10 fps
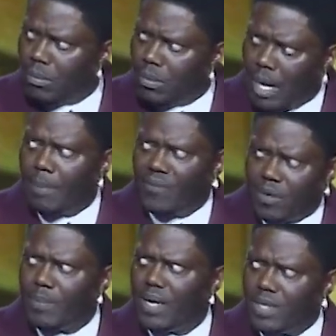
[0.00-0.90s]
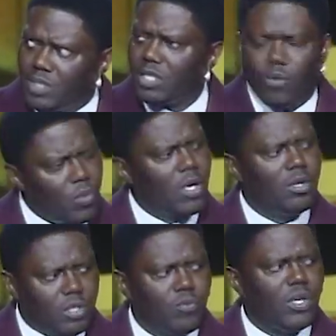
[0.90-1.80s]
That motherfucker, man, sucked a real,
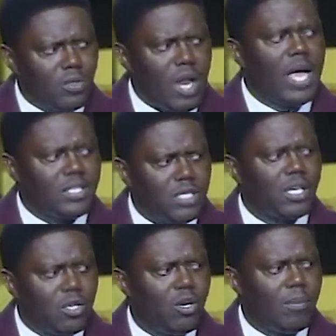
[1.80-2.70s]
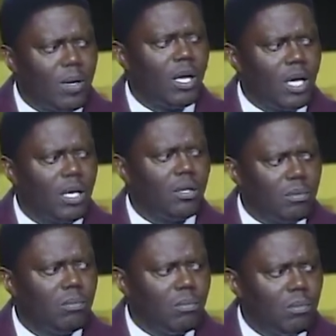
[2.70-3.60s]
real nice dick, you know what I mean?
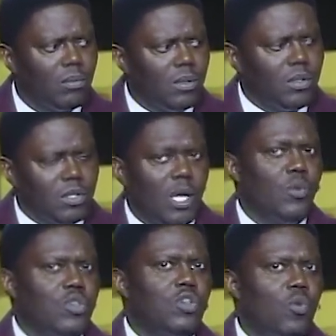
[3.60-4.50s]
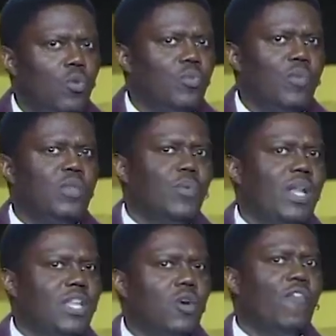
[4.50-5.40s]
Then when, you know, when they
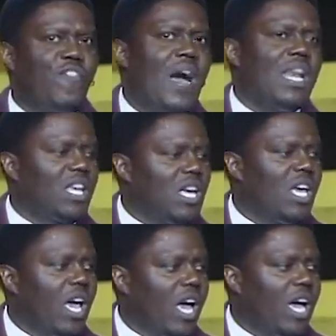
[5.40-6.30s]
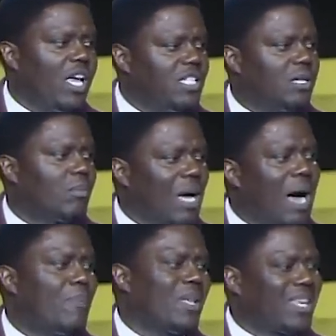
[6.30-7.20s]
do finally get your head, it's some
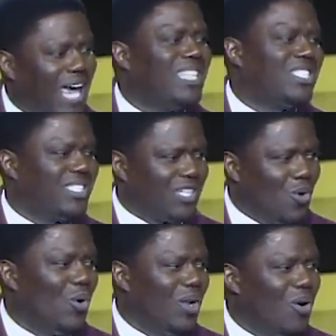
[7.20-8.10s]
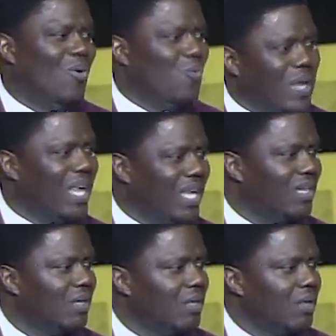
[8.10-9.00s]
complications that go along with it.
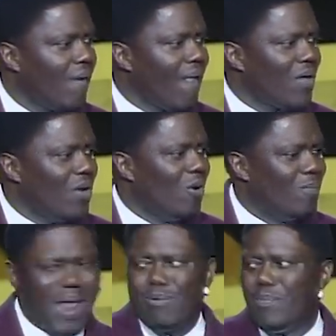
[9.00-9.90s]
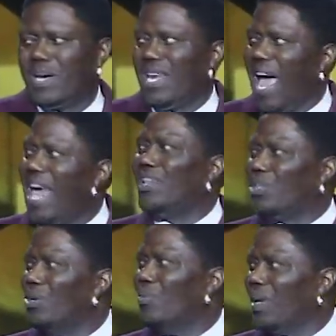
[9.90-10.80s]
You know, black women get an
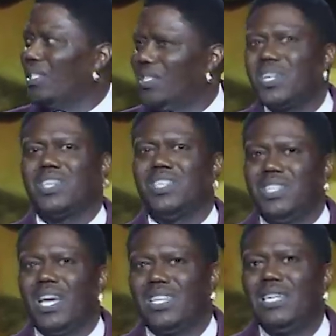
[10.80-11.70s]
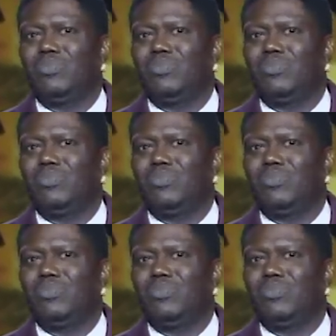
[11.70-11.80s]
attitude when they suck your dick. That's